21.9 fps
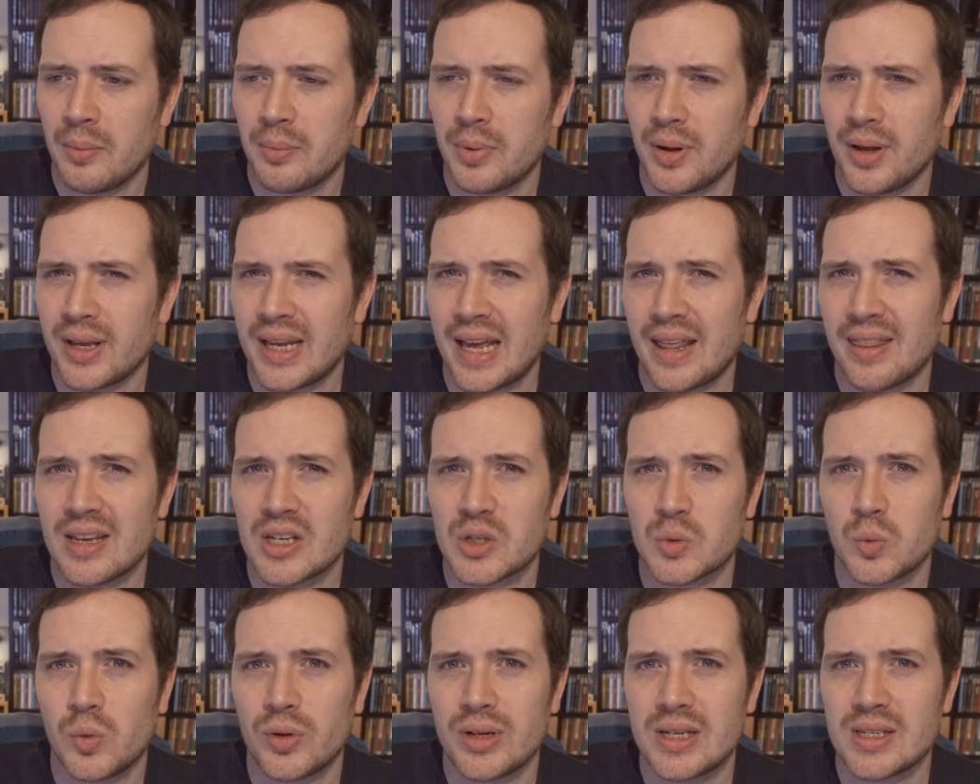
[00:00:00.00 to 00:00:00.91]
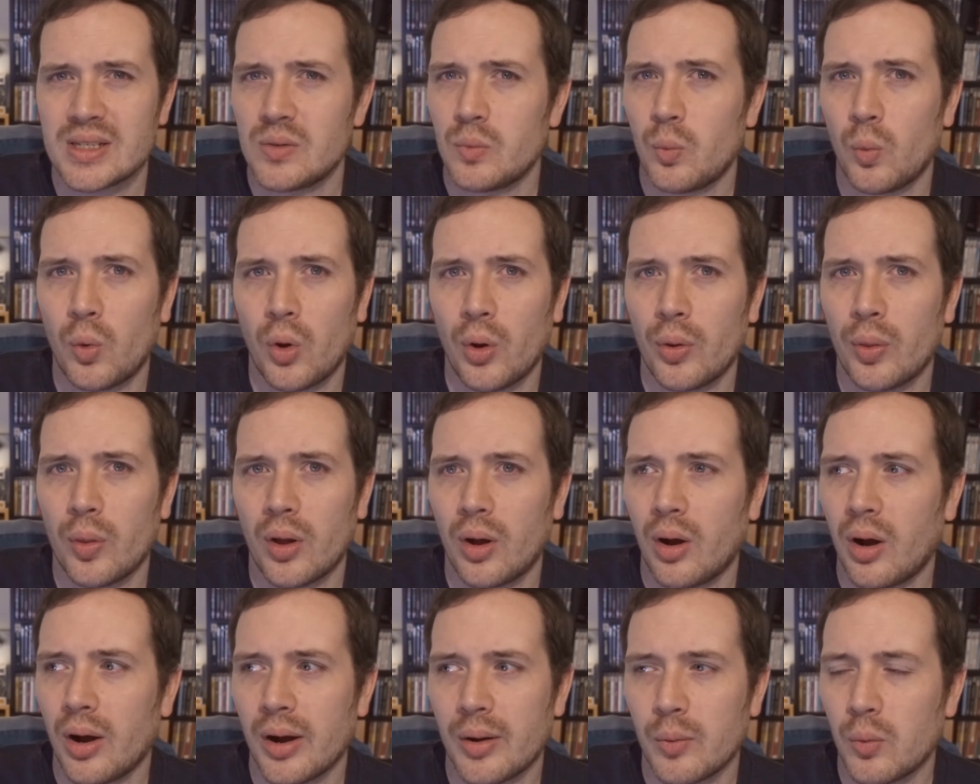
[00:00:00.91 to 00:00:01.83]
But yeah, this one isn't one that
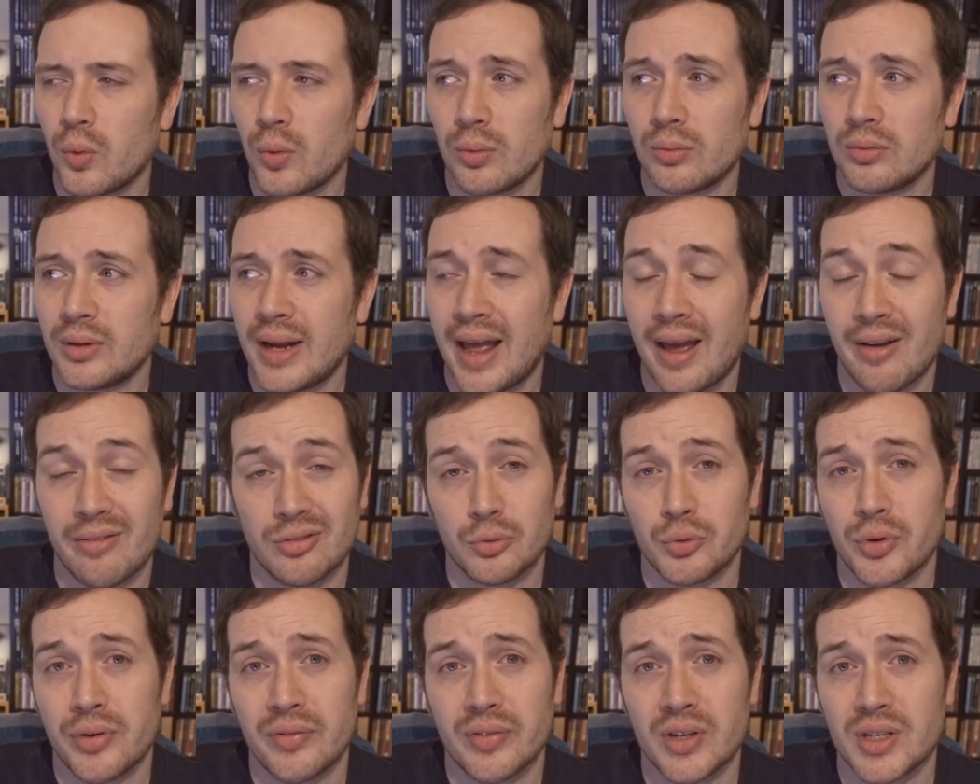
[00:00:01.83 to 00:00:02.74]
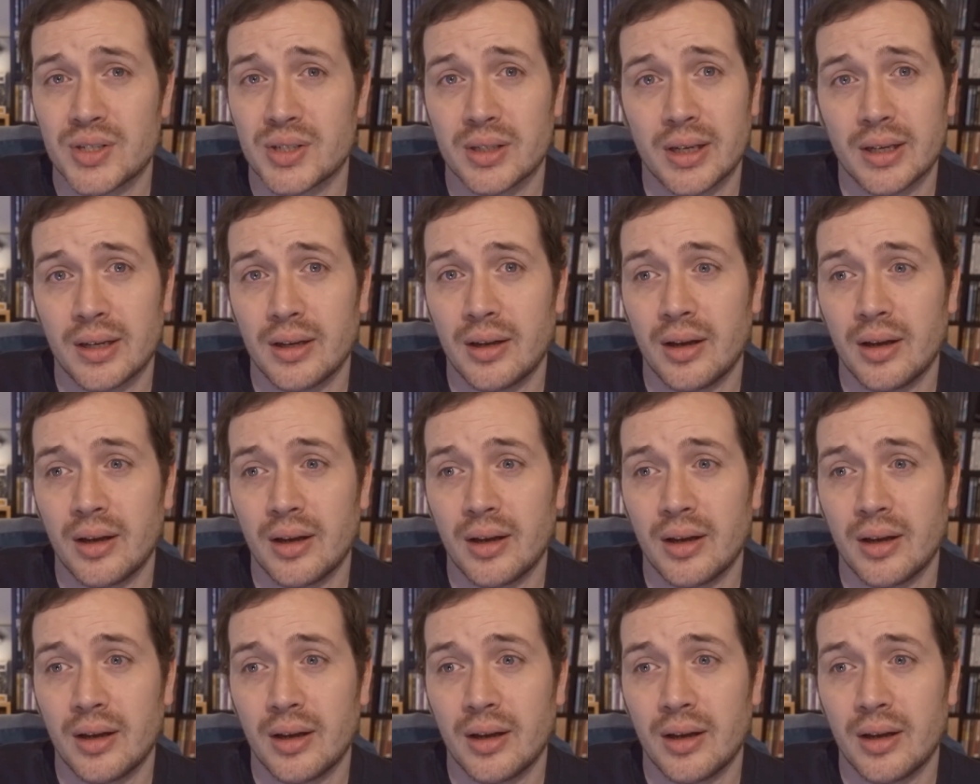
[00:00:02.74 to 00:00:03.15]
I will ever revisit,